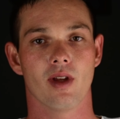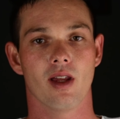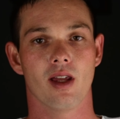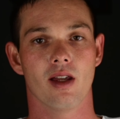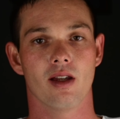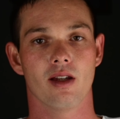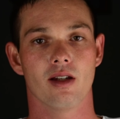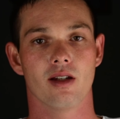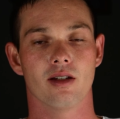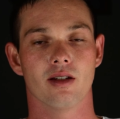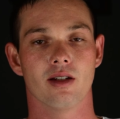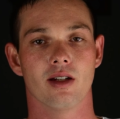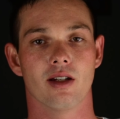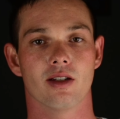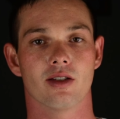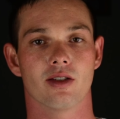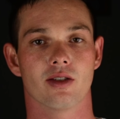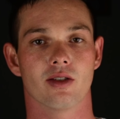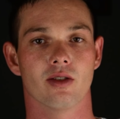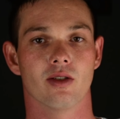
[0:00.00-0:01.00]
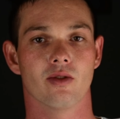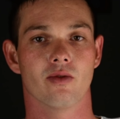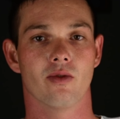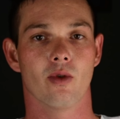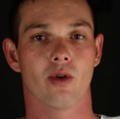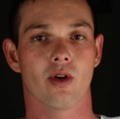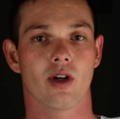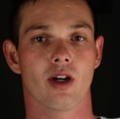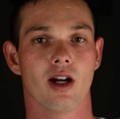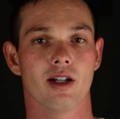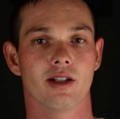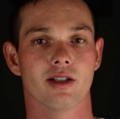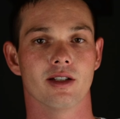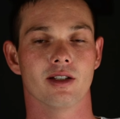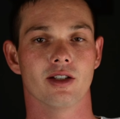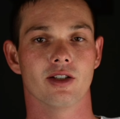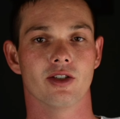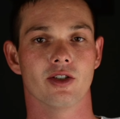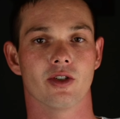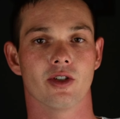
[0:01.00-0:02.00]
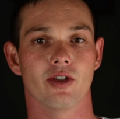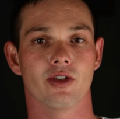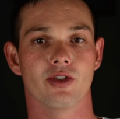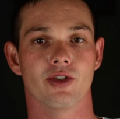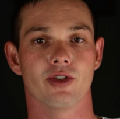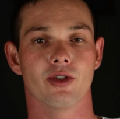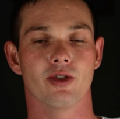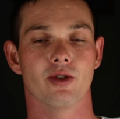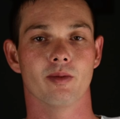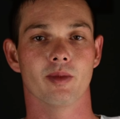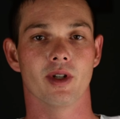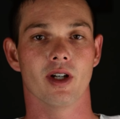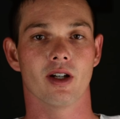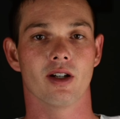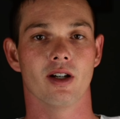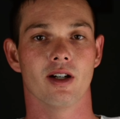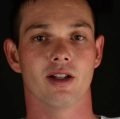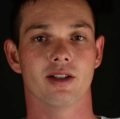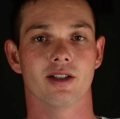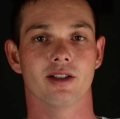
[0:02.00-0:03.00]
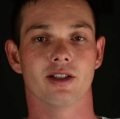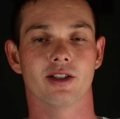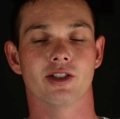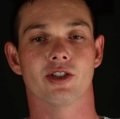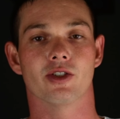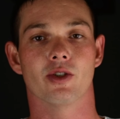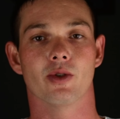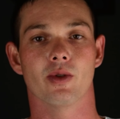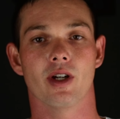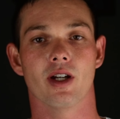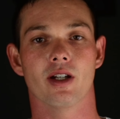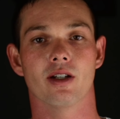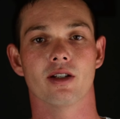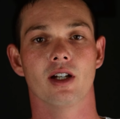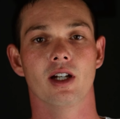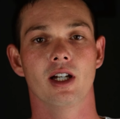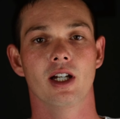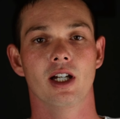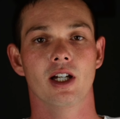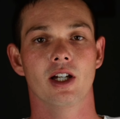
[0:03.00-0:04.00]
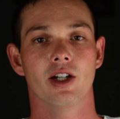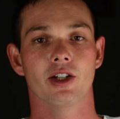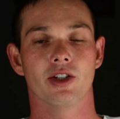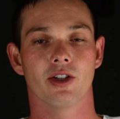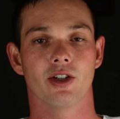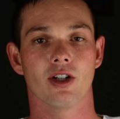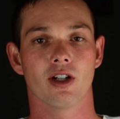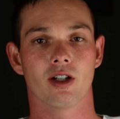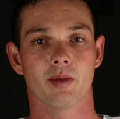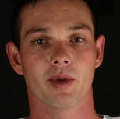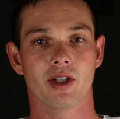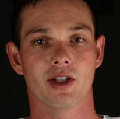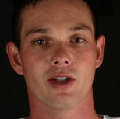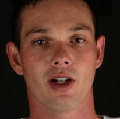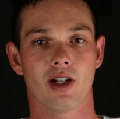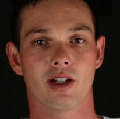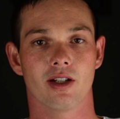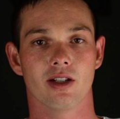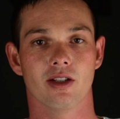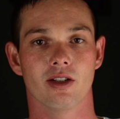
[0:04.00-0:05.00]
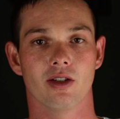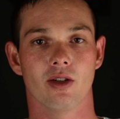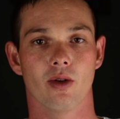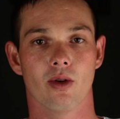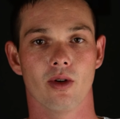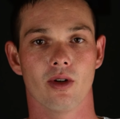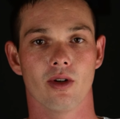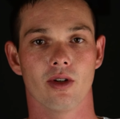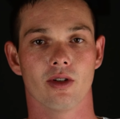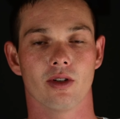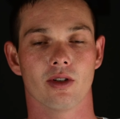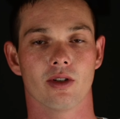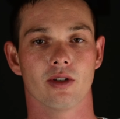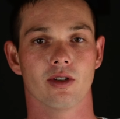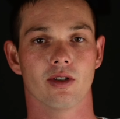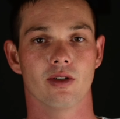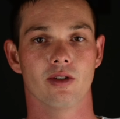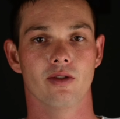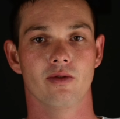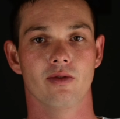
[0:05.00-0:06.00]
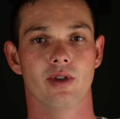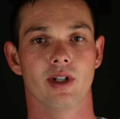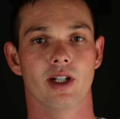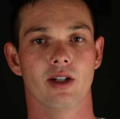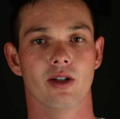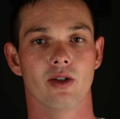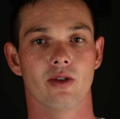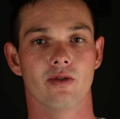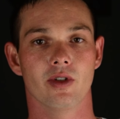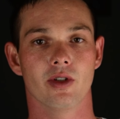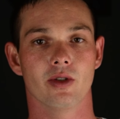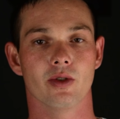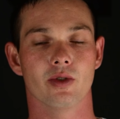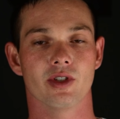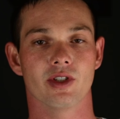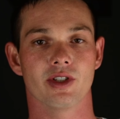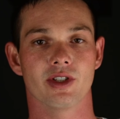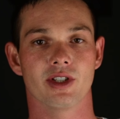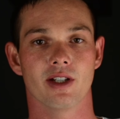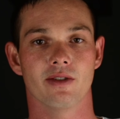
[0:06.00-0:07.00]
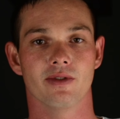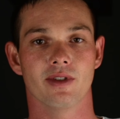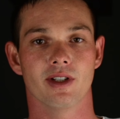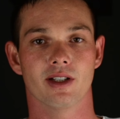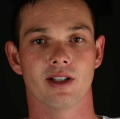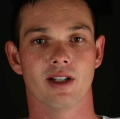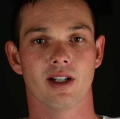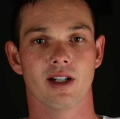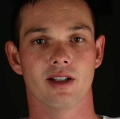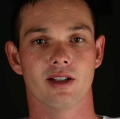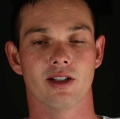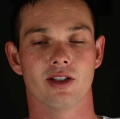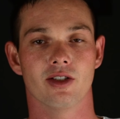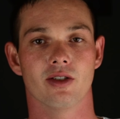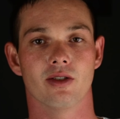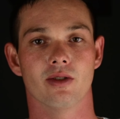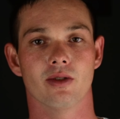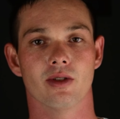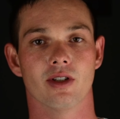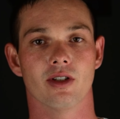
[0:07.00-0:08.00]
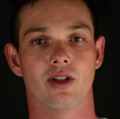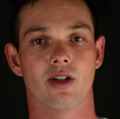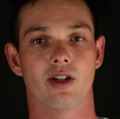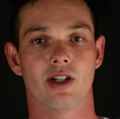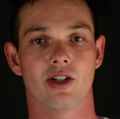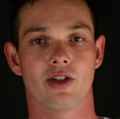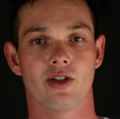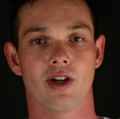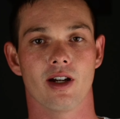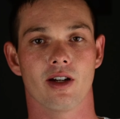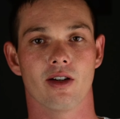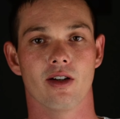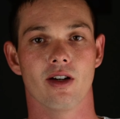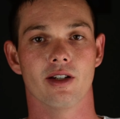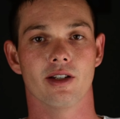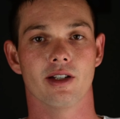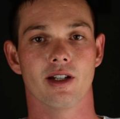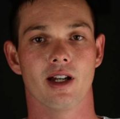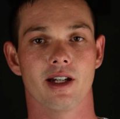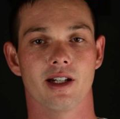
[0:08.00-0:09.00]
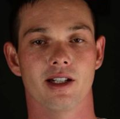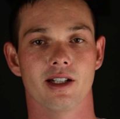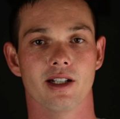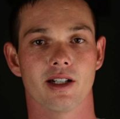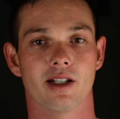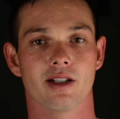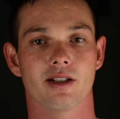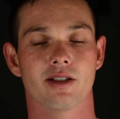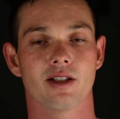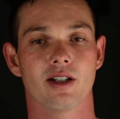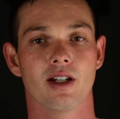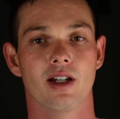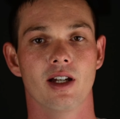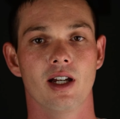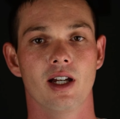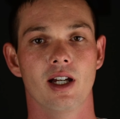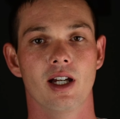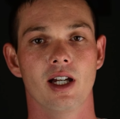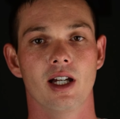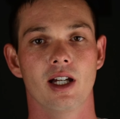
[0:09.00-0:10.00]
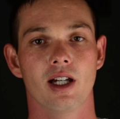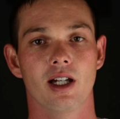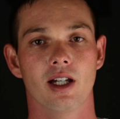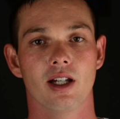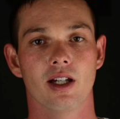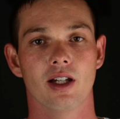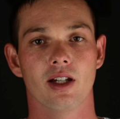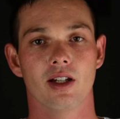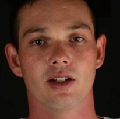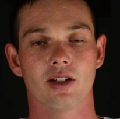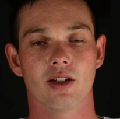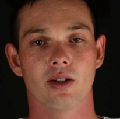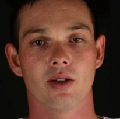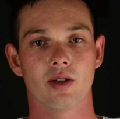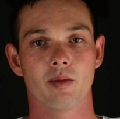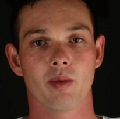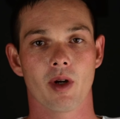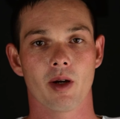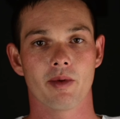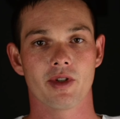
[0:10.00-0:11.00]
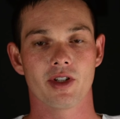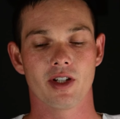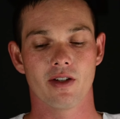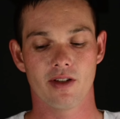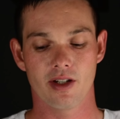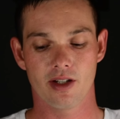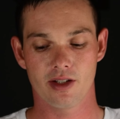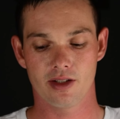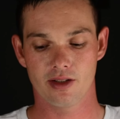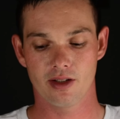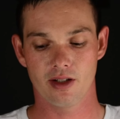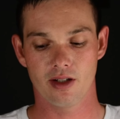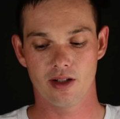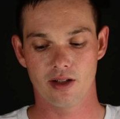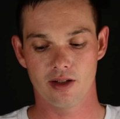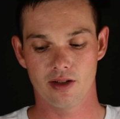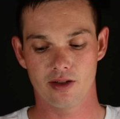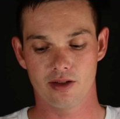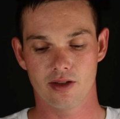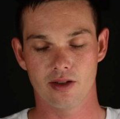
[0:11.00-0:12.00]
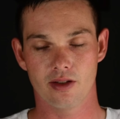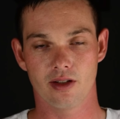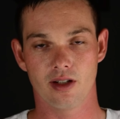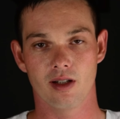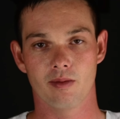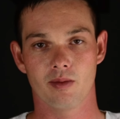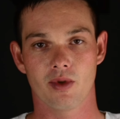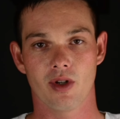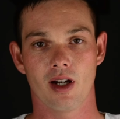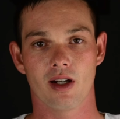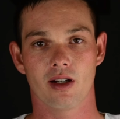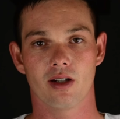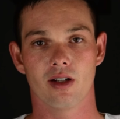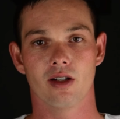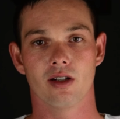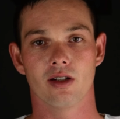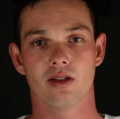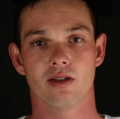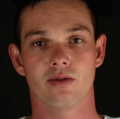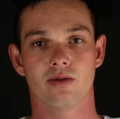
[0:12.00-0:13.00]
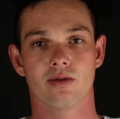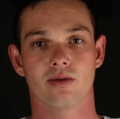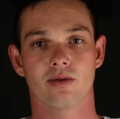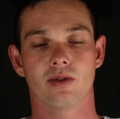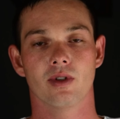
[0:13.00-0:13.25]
and it's for content that you consume, not content that you create. So you're not going to be tracking your video views and stuff like that that you can already track on the analytics. So the purpose of this is to keep track of